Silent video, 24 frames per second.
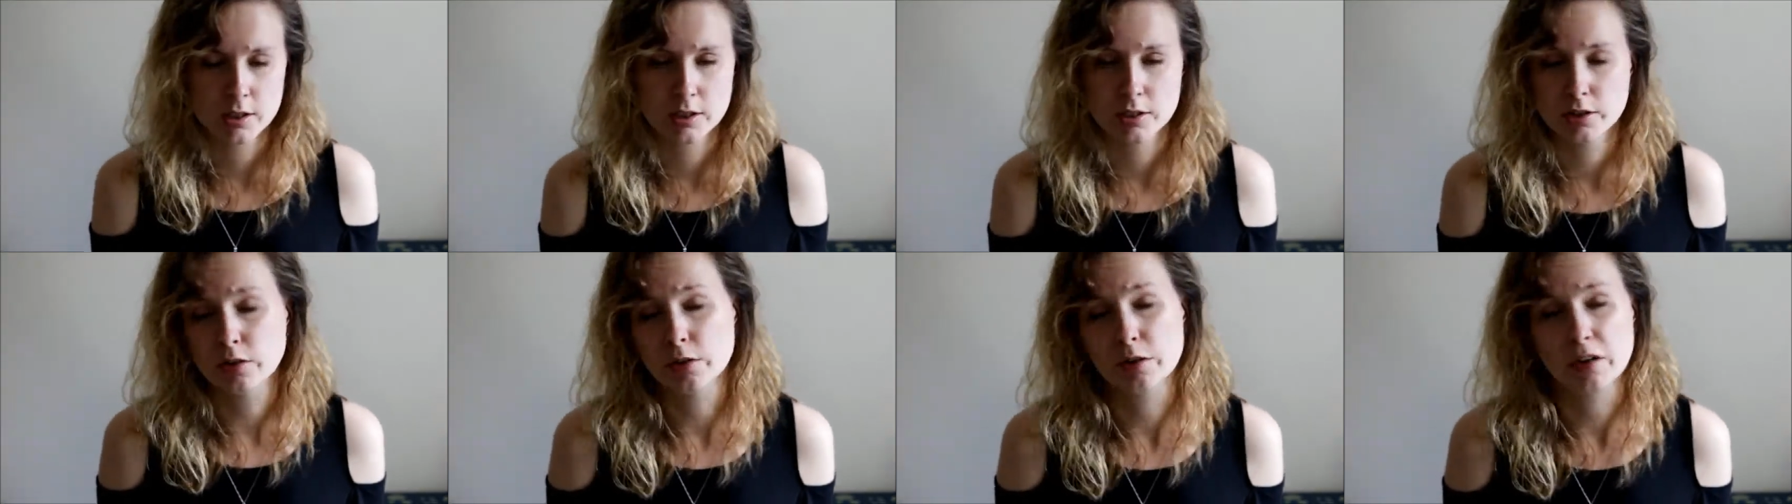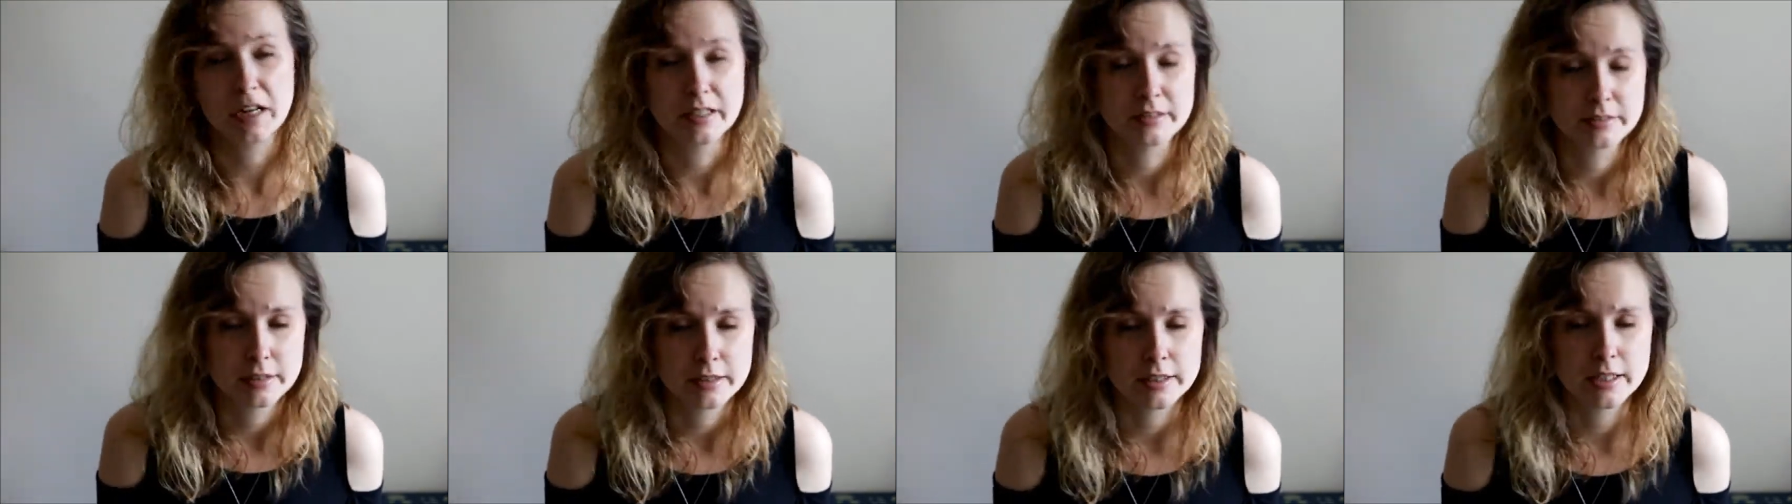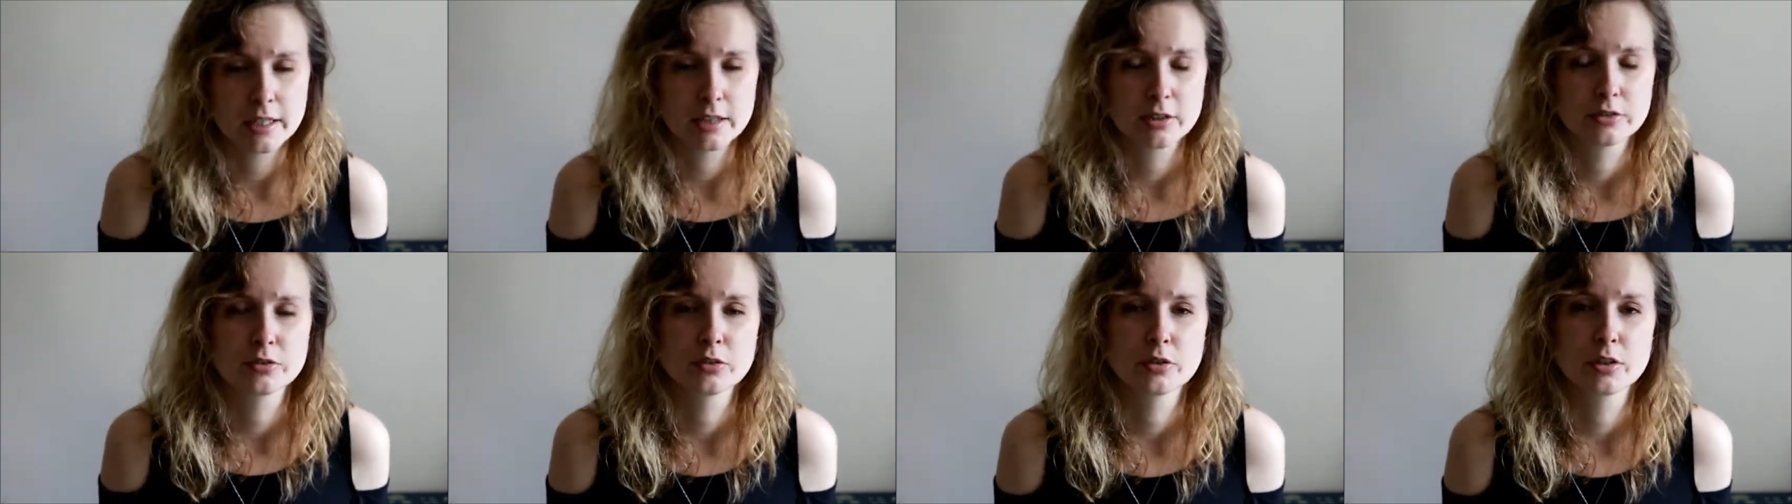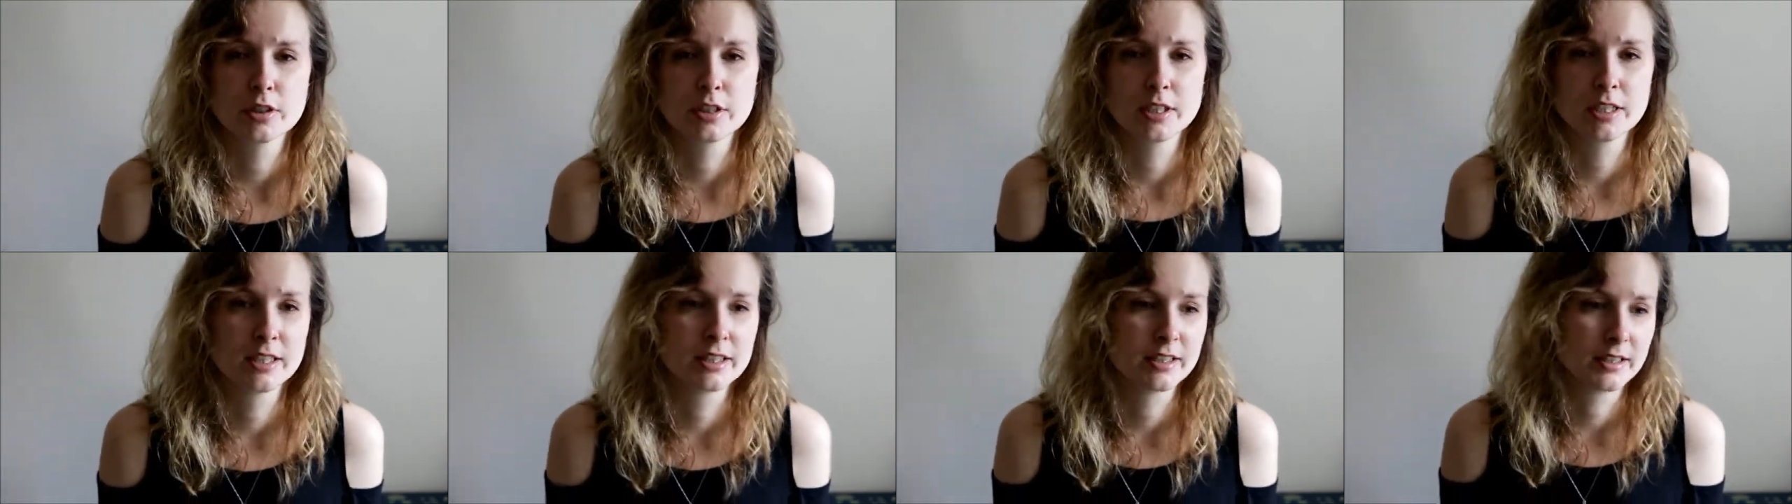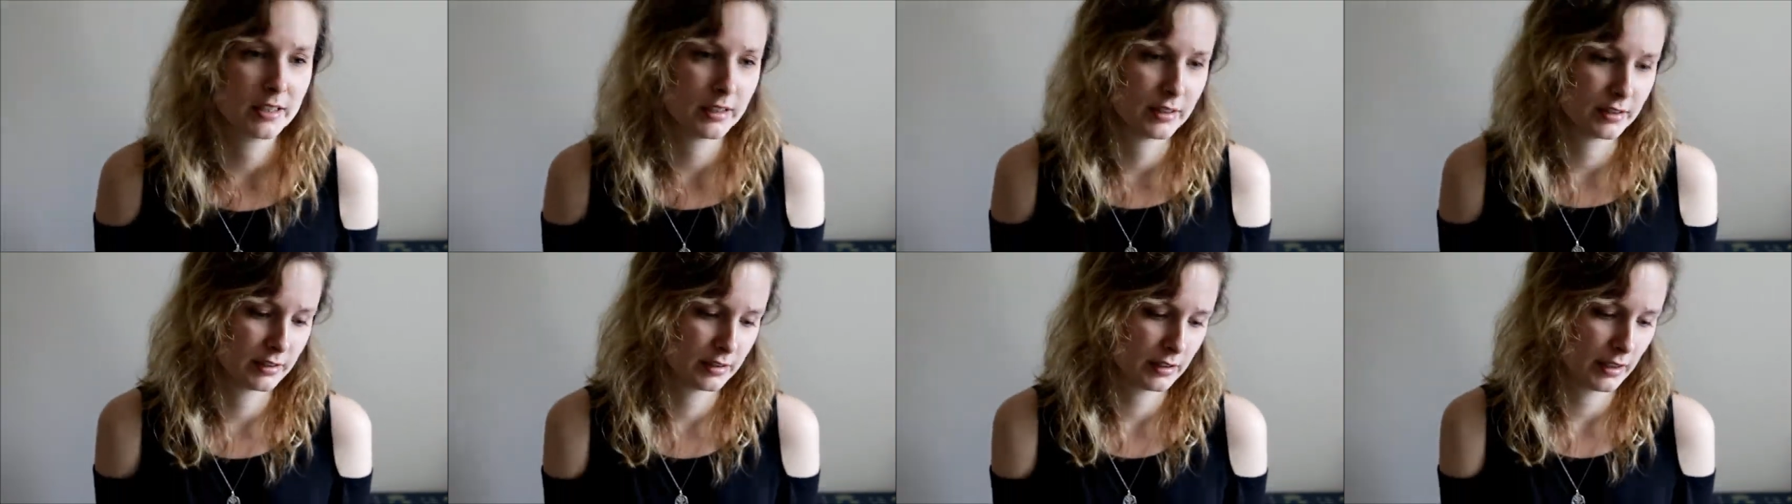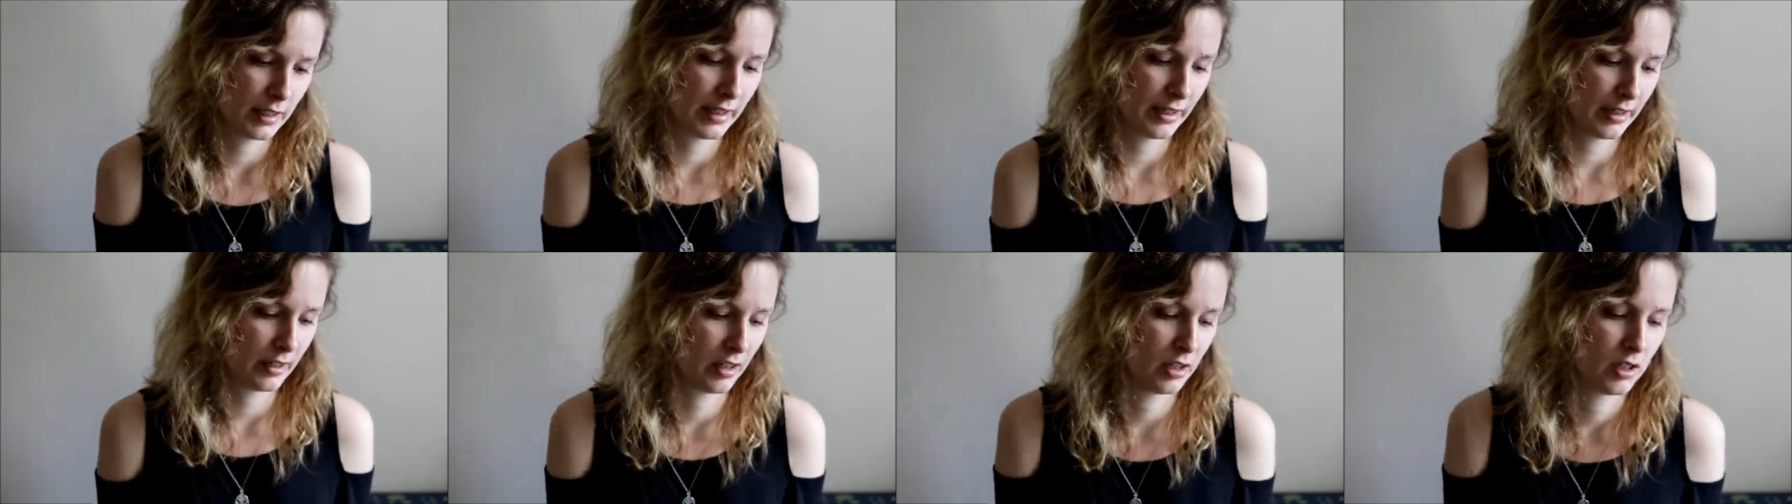you guys that can't afford this
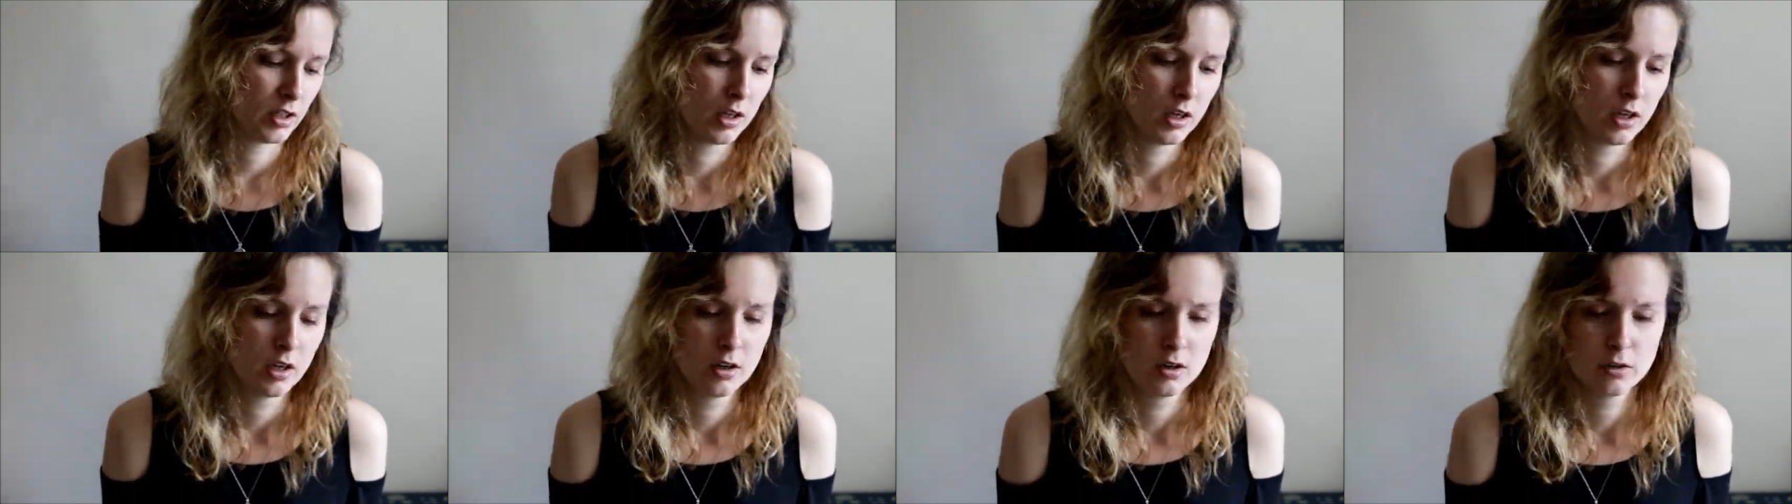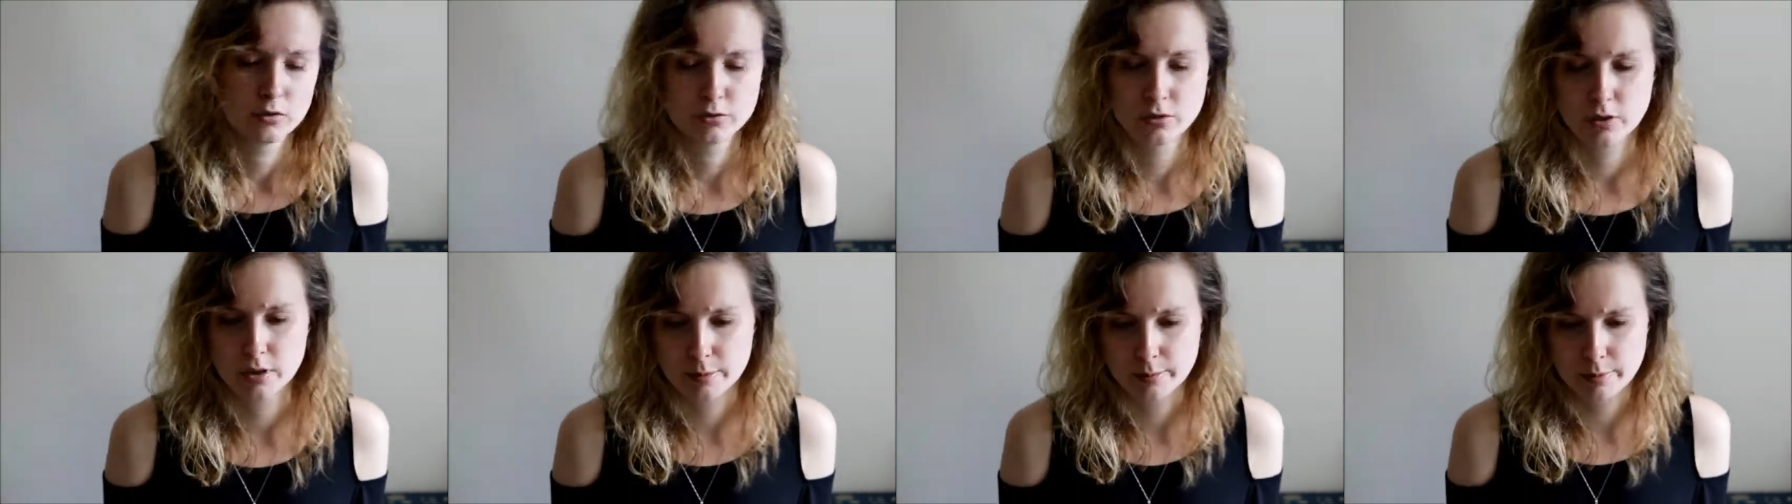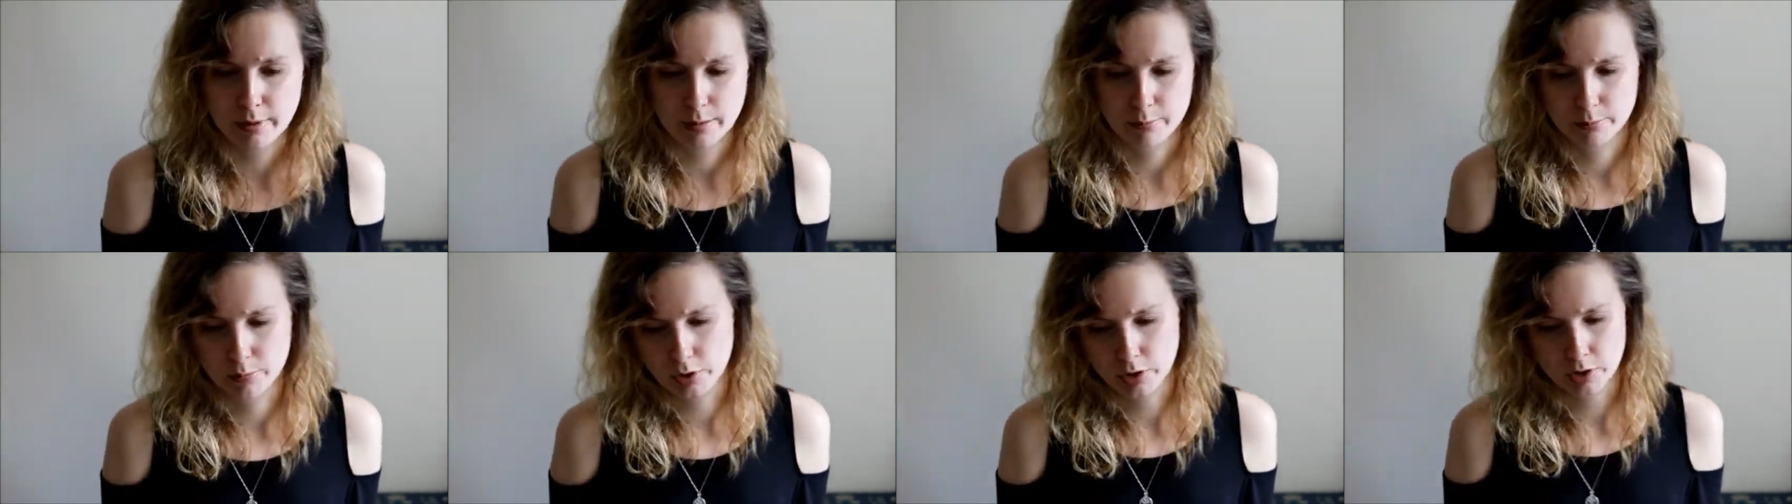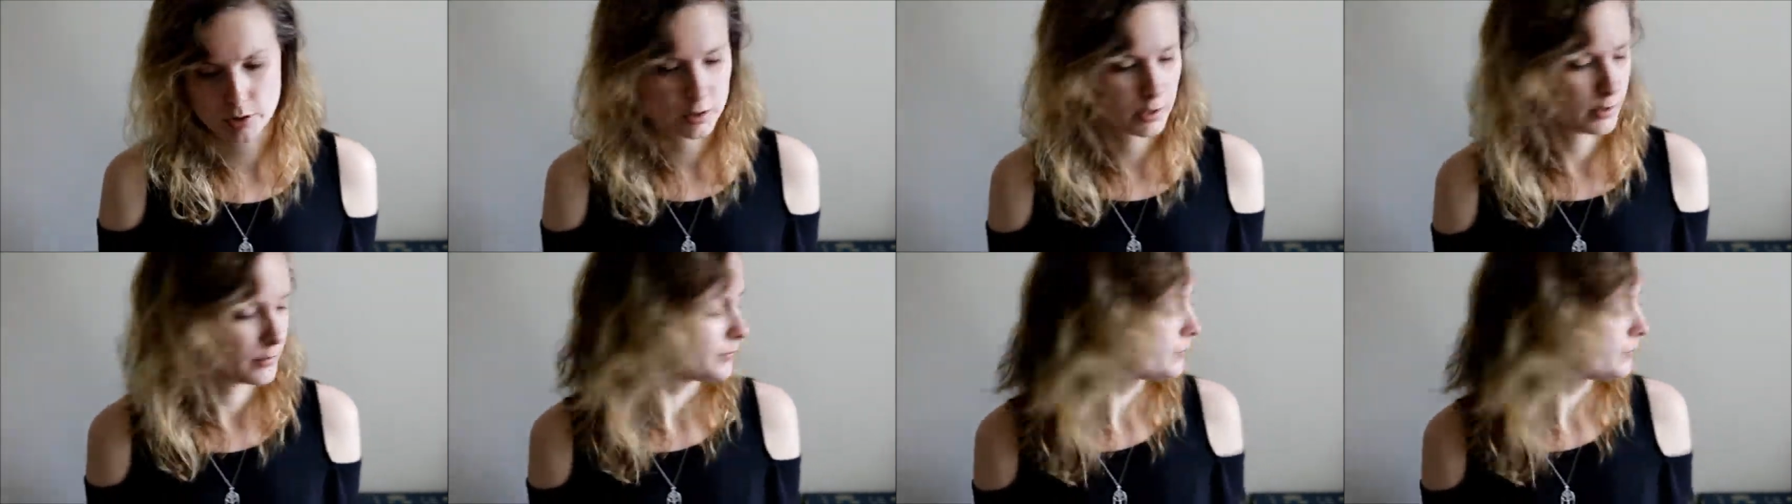like £40 book.